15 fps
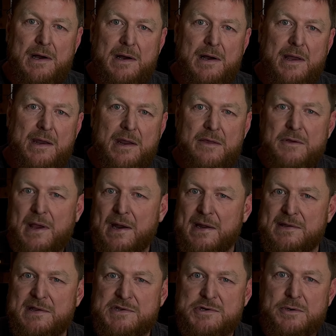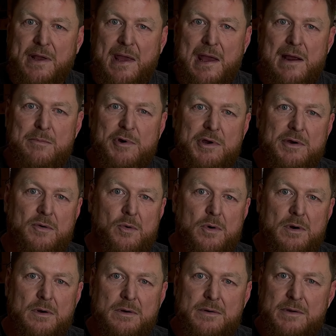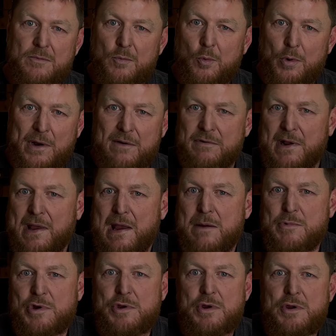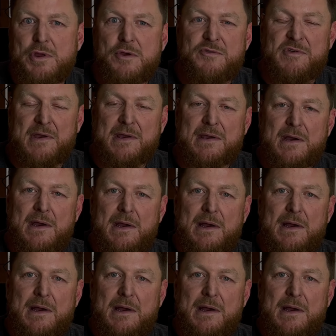any other kind of digital camera or whatever camera you're using.